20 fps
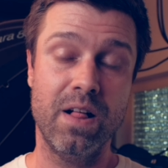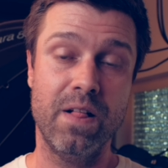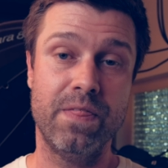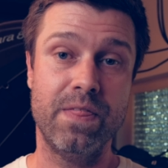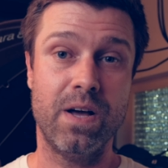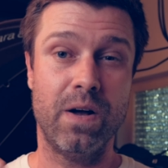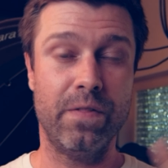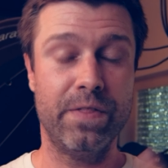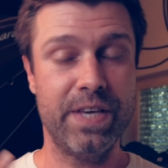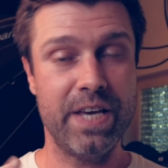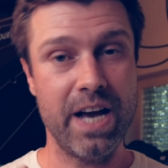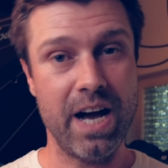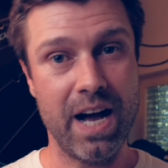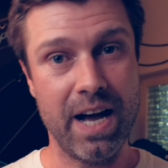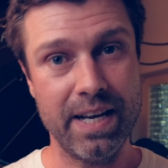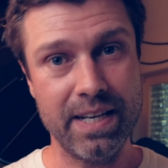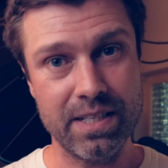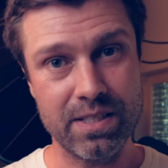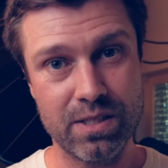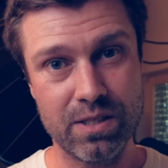Now, the
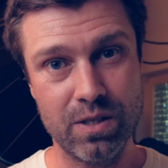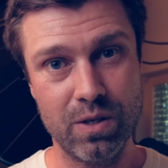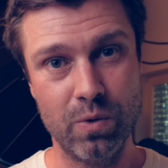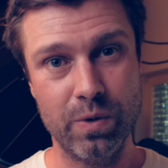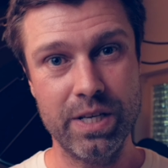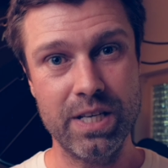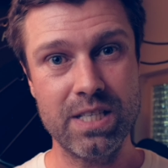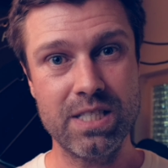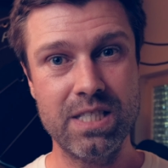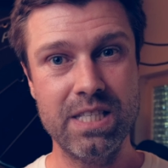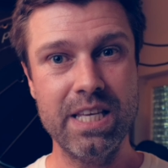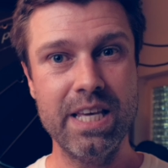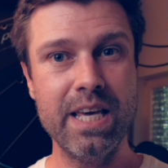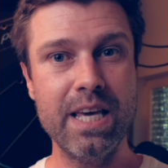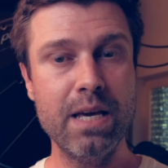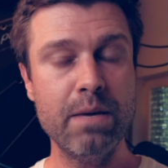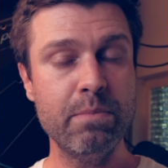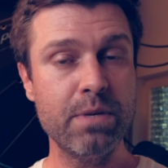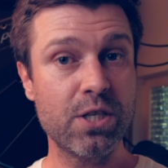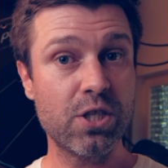ISO is the
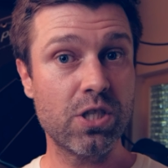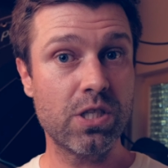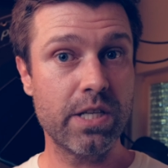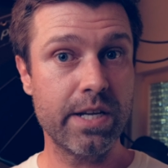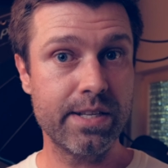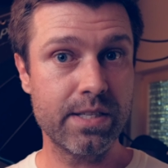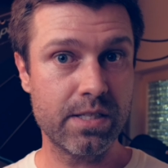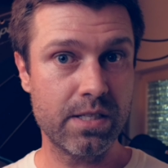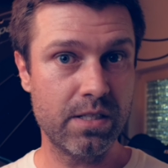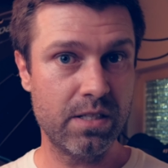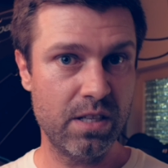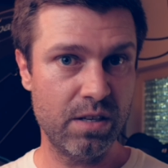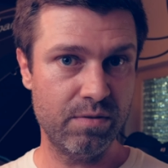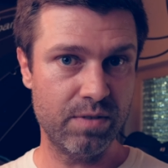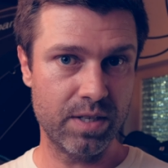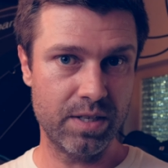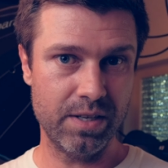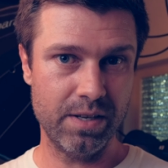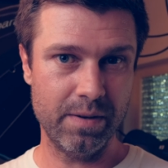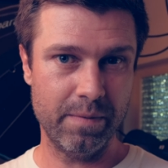image
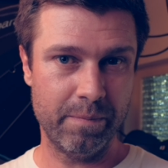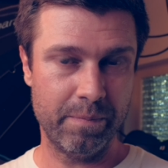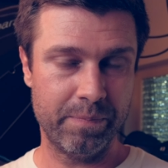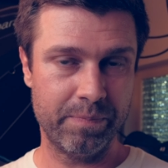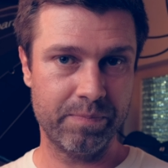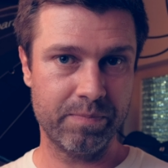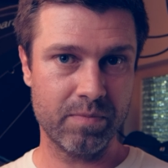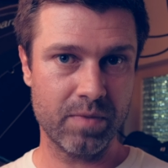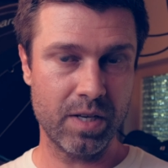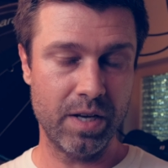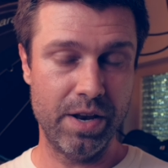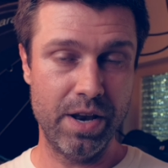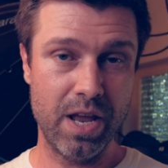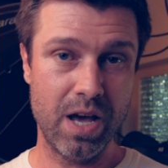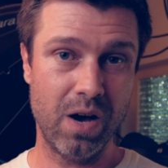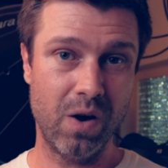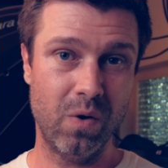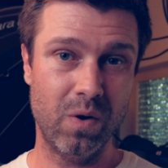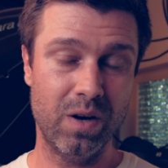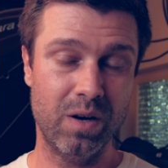sensitivity.
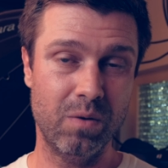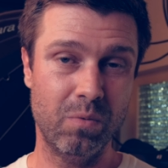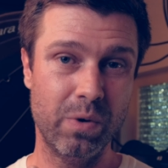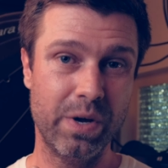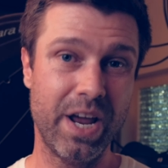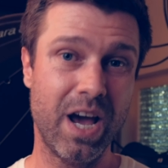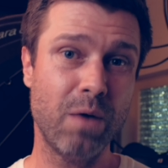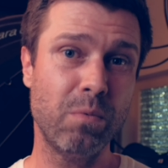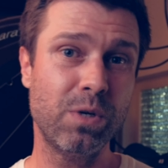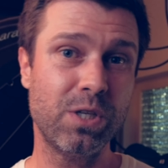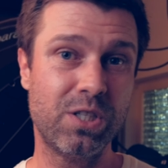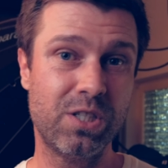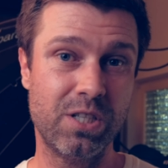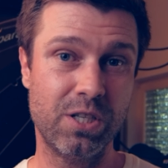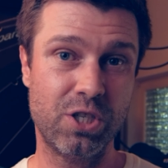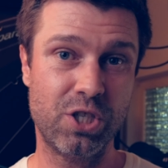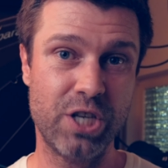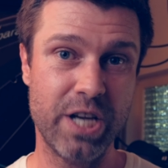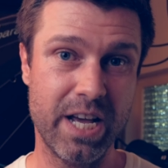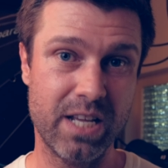Now, what I would
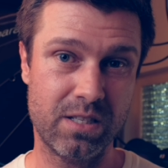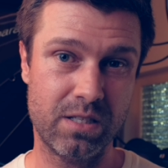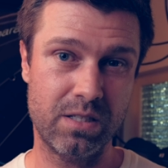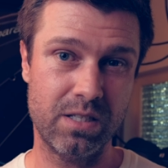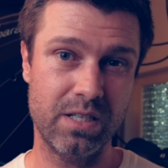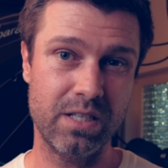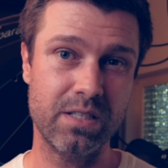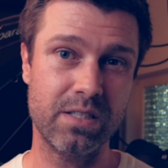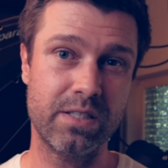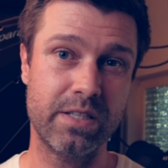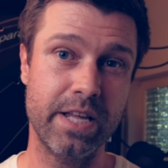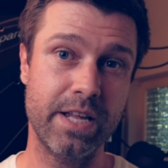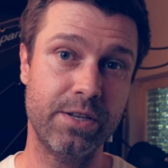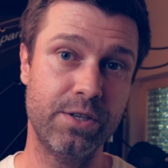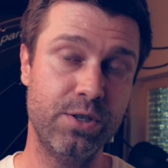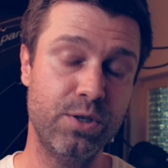suggest is that